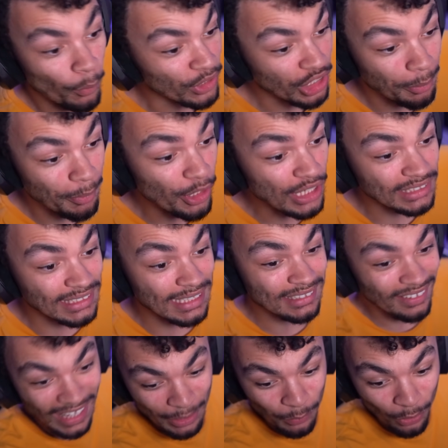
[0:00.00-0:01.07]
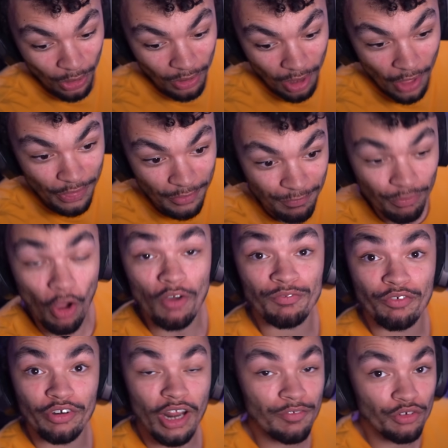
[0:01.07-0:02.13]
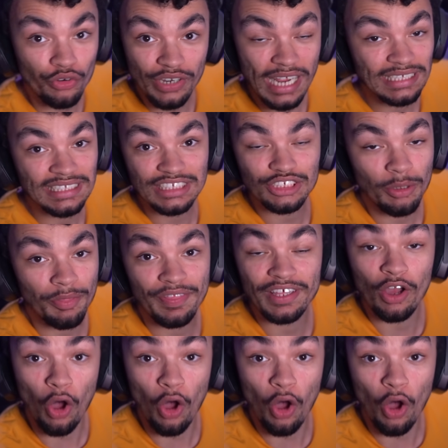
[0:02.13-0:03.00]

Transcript: with the communities, they were at the forefront of creating something